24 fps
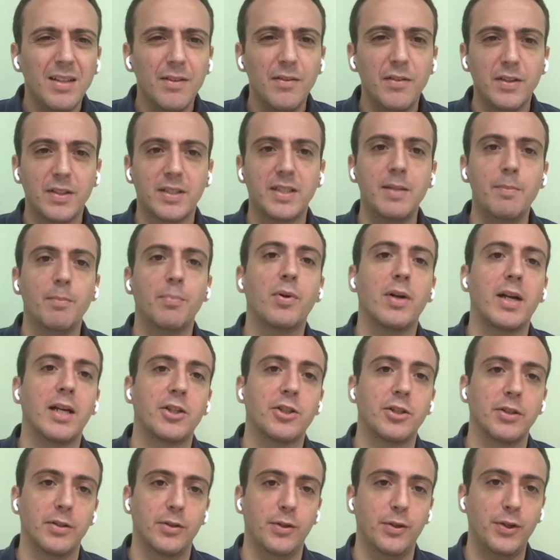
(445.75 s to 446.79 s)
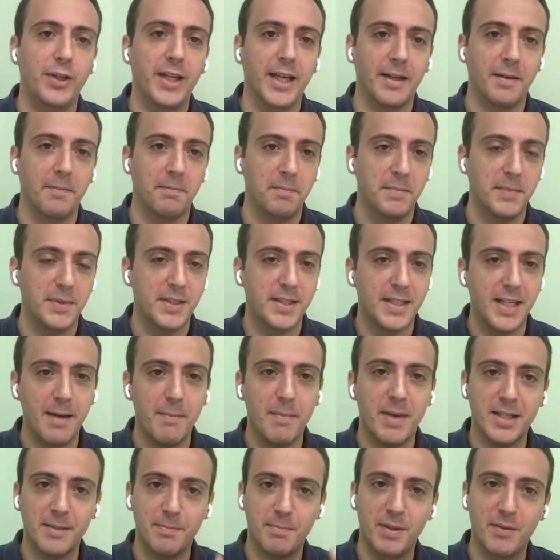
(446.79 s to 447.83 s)
Simple action. Again, same
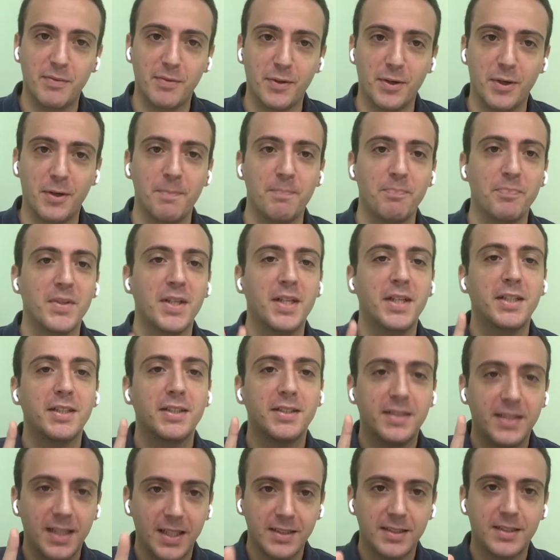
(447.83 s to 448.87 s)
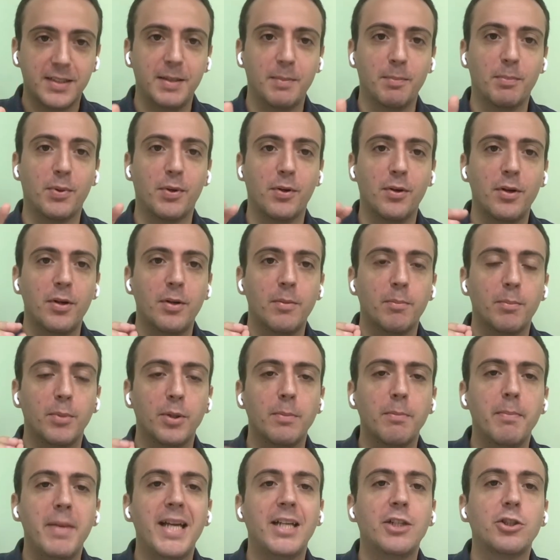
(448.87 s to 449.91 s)
as before. Start simple,
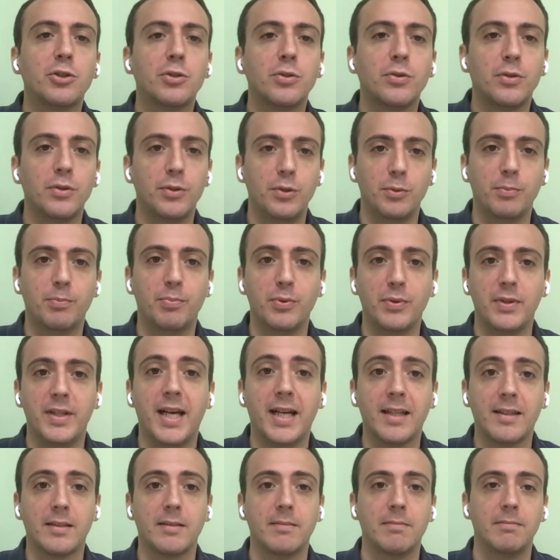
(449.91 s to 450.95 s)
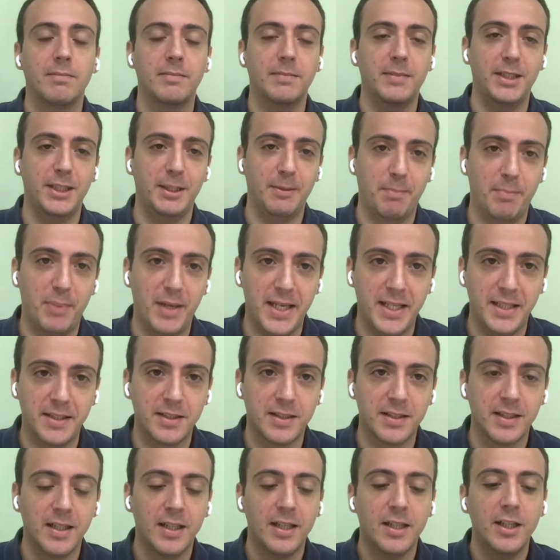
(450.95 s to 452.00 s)
but make sure you put that in
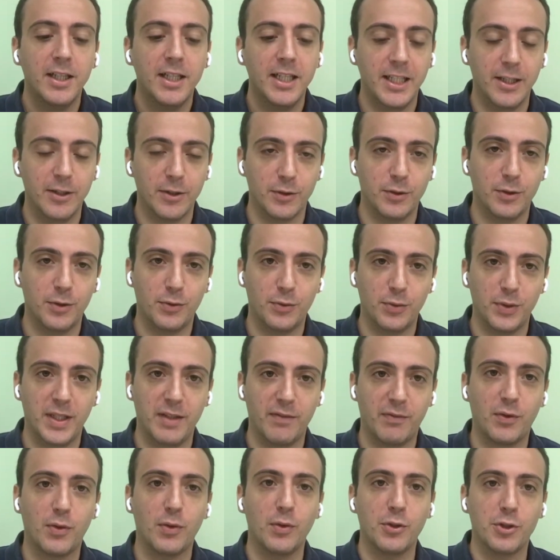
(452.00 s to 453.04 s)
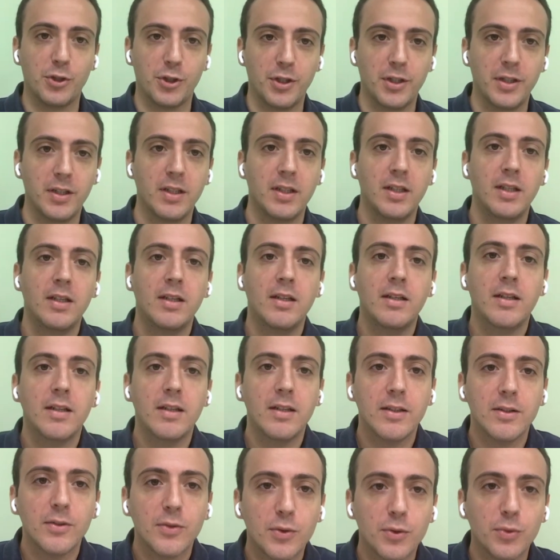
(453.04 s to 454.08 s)
place in order to give closure
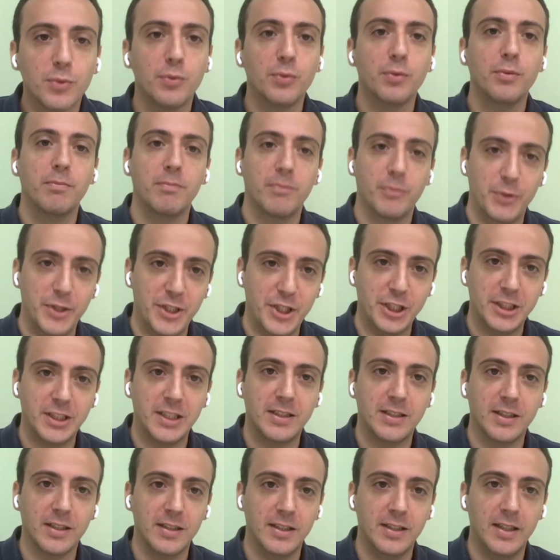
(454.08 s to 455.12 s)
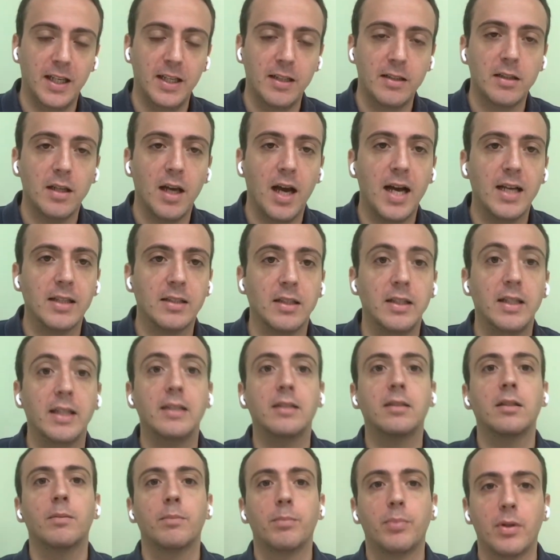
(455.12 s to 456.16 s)
to rejected candidate as an
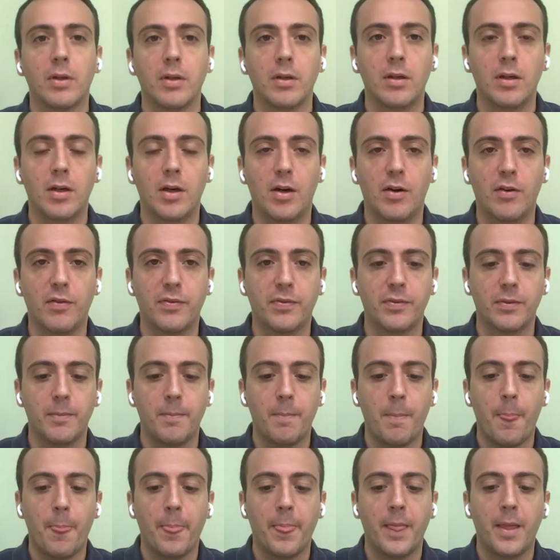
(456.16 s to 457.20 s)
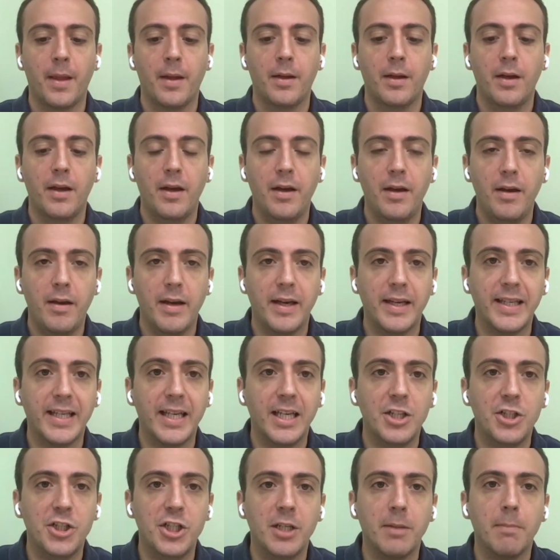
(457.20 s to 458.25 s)
example of
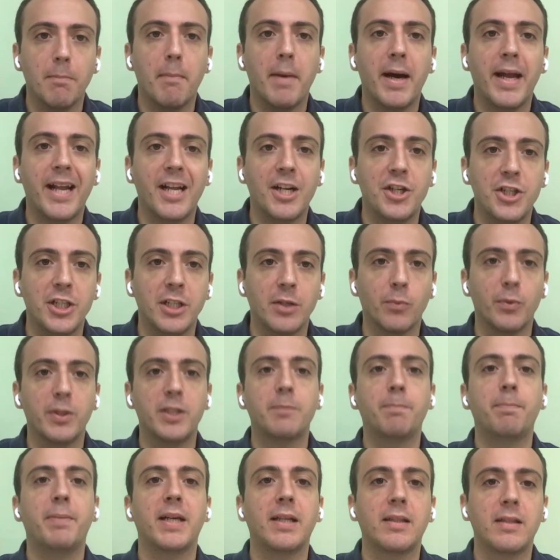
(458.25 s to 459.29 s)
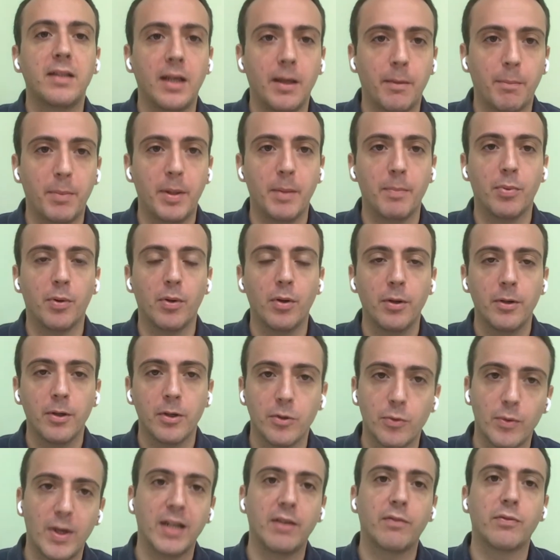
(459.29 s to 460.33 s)
engaging, managing, respecting people
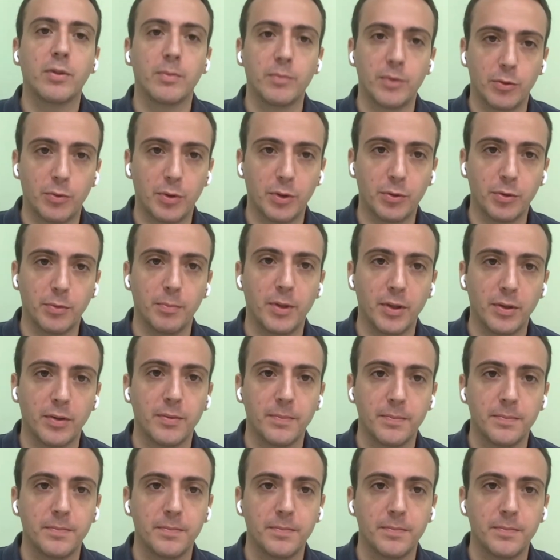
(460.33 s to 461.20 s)
right from the recruitment.